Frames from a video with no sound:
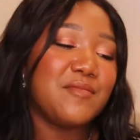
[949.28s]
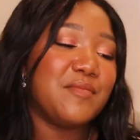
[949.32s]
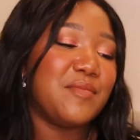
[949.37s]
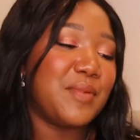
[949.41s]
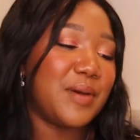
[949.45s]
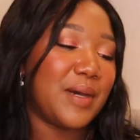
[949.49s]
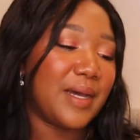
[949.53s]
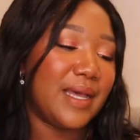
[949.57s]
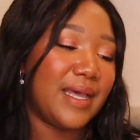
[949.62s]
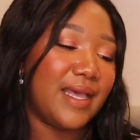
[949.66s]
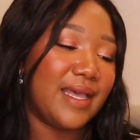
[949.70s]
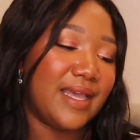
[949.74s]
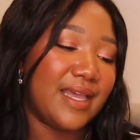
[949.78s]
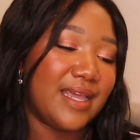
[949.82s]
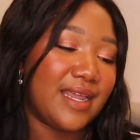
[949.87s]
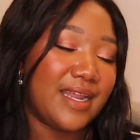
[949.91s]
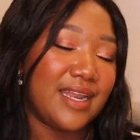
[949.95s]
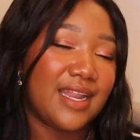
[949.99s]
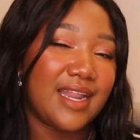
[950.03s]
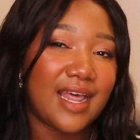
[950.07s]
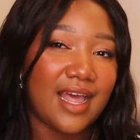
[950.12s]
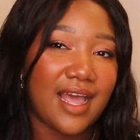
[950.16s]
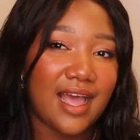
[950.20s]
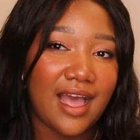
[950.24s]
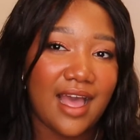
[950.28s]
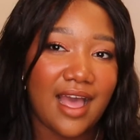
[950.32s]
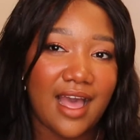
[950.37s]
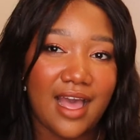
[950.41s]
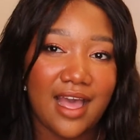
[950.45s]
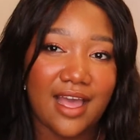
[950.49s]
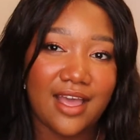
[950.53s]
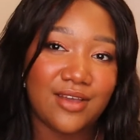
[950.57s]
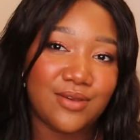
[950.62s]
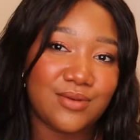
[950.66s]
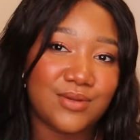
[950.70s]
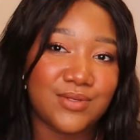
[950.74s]
But
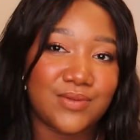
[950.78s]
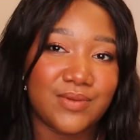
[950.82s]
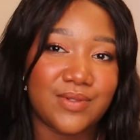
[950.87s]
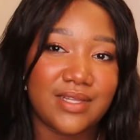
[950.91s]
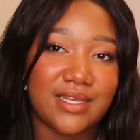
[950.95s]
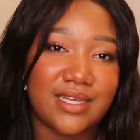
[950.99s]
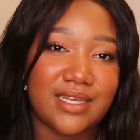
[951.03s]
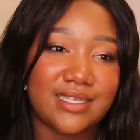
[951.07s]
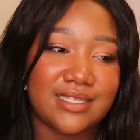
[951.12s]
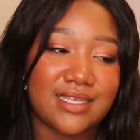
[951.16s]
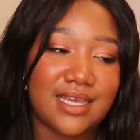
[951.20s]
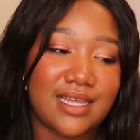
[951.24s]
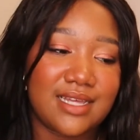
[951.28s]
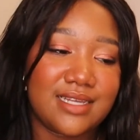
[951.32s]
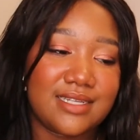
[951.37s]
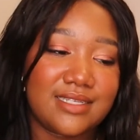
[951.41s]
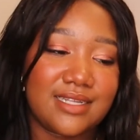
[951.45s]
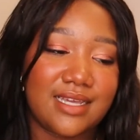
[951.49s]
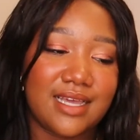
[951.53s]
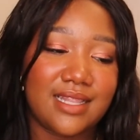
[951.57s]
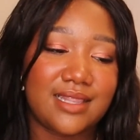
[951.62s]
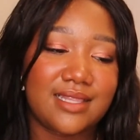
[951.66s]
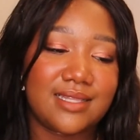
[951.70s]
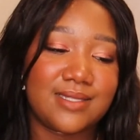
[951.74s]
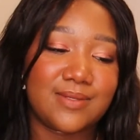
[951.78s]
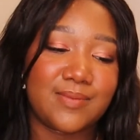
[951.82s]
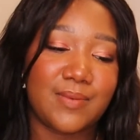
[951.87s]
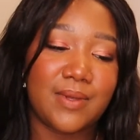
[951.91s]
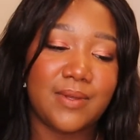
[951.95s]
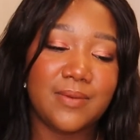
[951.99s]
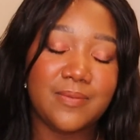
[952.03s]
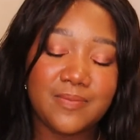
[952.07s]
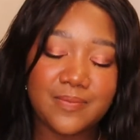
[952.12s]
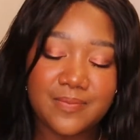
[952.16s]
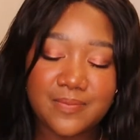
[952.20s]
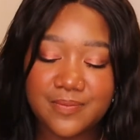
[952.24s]
I was really excited to get this
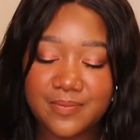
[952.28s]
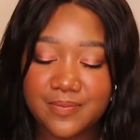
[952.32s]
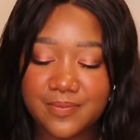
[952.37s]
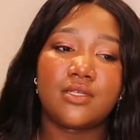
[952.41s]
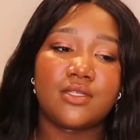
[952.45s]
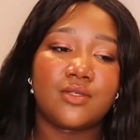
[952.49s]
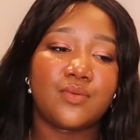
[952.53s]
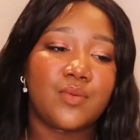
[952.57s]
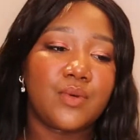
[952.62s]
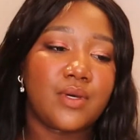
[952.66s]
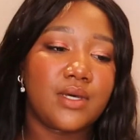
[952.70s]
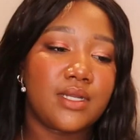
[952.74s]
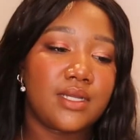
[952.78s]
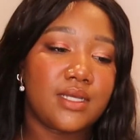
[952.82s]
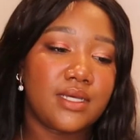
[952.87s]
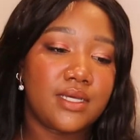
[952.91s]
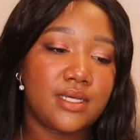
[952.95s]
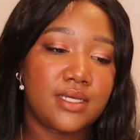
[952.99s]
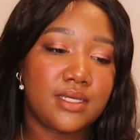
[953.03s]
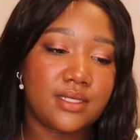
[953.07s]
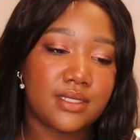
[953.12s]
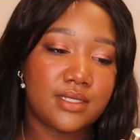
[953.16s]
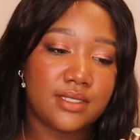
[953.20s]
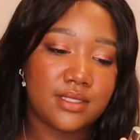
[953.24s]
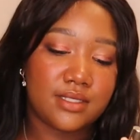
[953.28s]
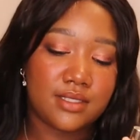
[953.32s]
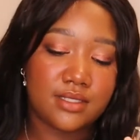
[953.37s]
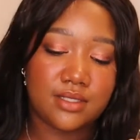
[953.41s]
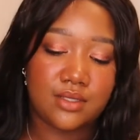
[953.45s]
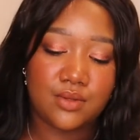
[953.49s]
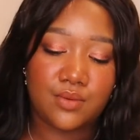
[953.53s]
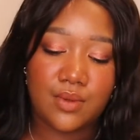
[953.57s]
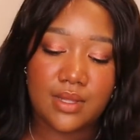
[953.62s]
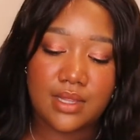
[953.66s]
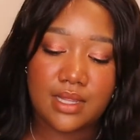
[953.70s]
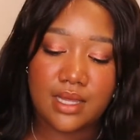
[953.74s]
one. This one is
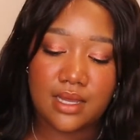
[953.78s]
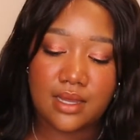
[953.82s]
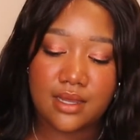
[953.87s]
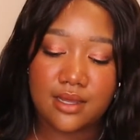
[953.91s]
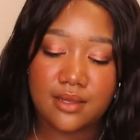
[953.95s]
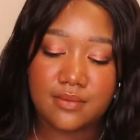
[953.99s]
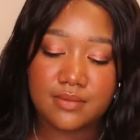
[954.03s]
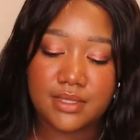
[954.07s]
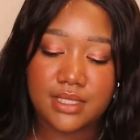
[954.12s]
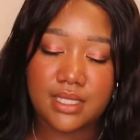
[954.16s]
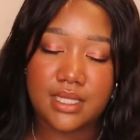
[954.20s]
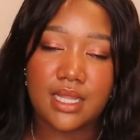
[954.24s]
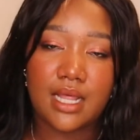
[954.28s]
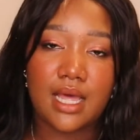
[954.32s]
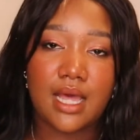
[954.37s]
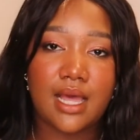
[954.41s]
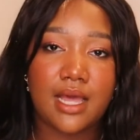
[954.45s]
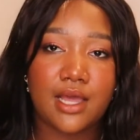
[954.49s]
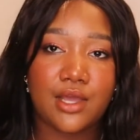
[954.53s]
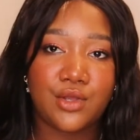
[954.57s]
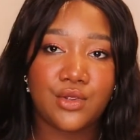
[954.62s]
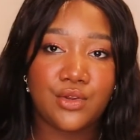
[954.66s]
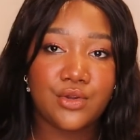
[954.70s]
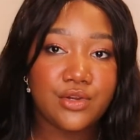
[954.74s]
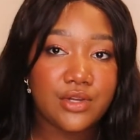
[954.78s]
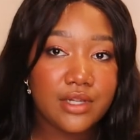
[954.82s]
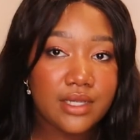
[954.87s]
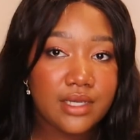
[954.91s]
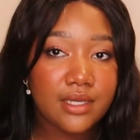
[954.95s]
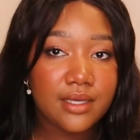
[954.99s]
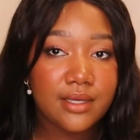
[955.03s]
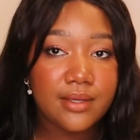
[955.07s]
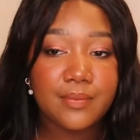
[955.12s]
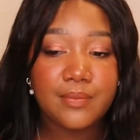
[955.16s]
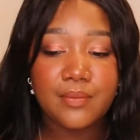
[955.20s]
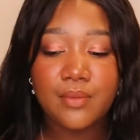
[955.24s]
the one that comes in that
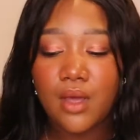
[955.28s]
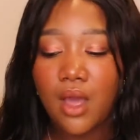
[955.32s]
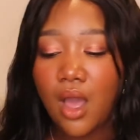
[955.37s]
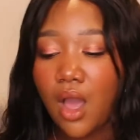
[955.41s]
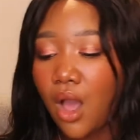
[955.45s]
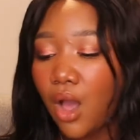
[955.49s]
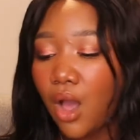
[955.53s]
creamy,